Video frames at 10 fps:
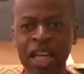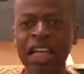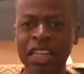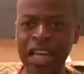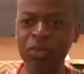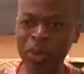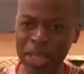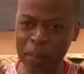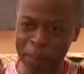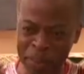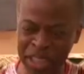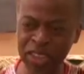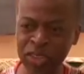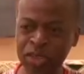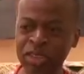Can we
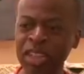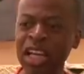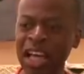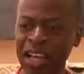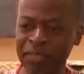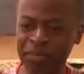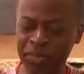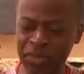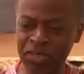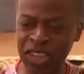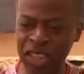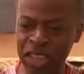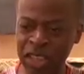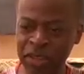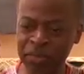build
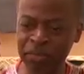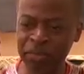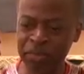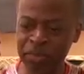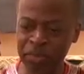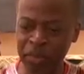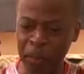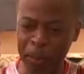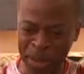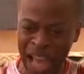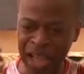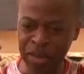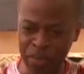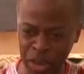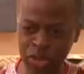the
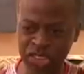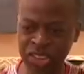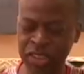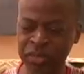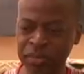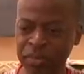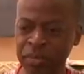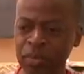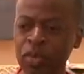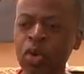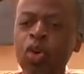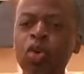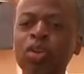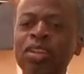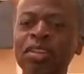black person
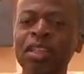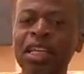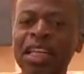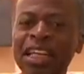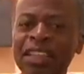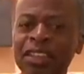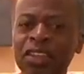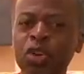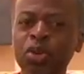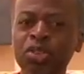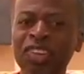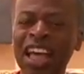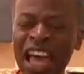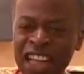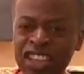whose
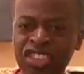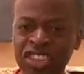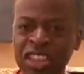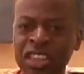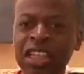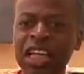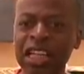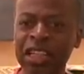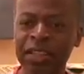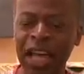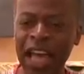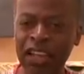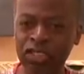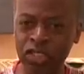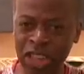energy
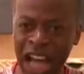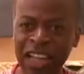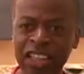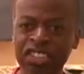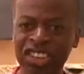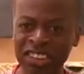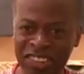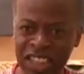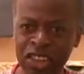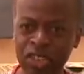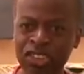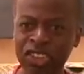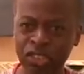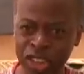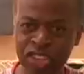and knowledge and skills
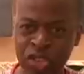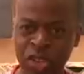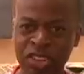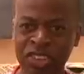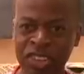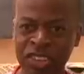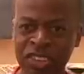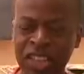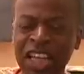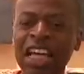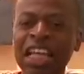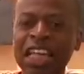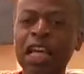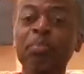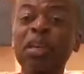and resources
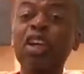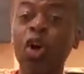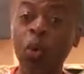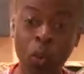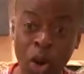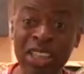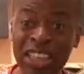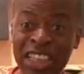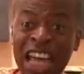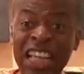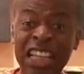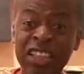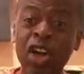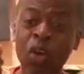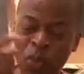can be
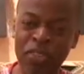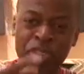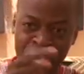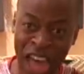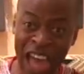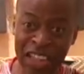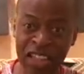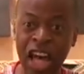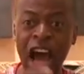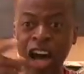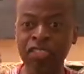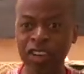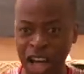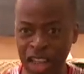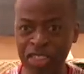coordinated with that of
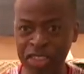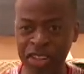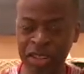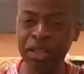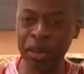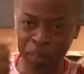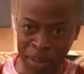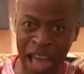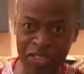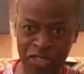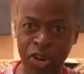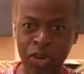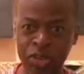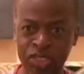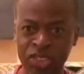other black
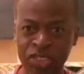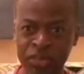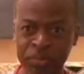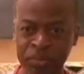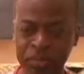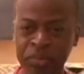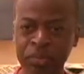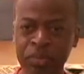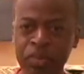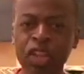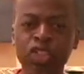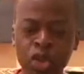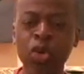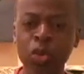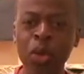folks
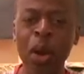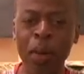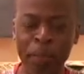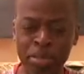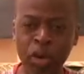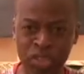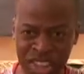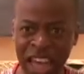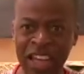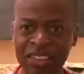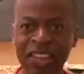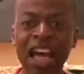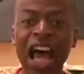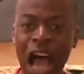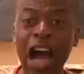to protect
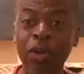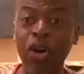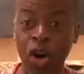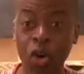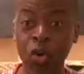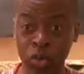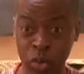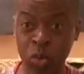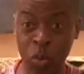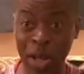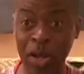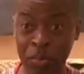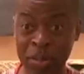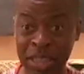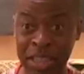our own
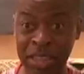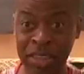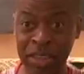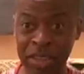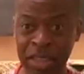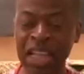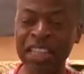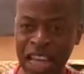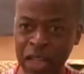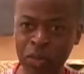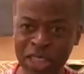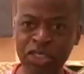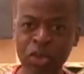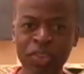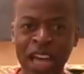well-being? Can we
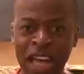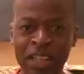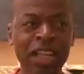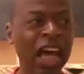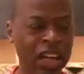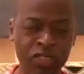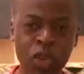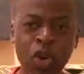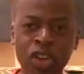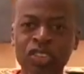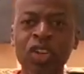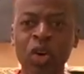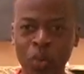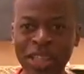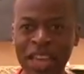do that? And of course,
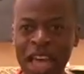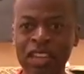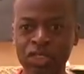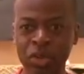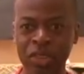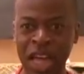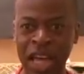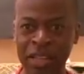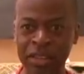we can do that.